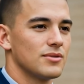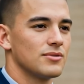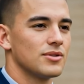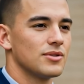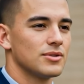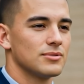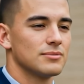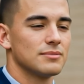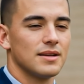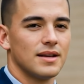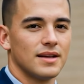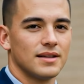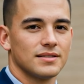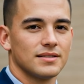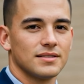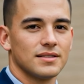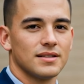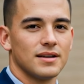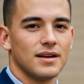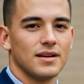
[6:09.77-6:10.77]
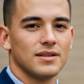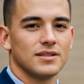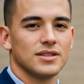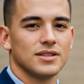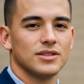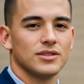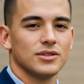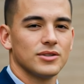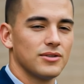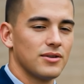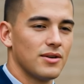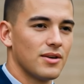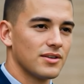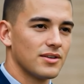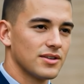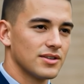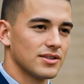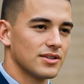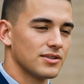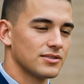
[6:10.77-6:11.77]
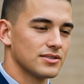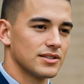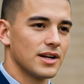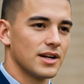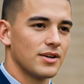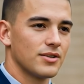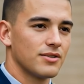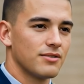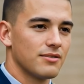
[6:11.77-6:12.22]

or the words they were saying meant something else.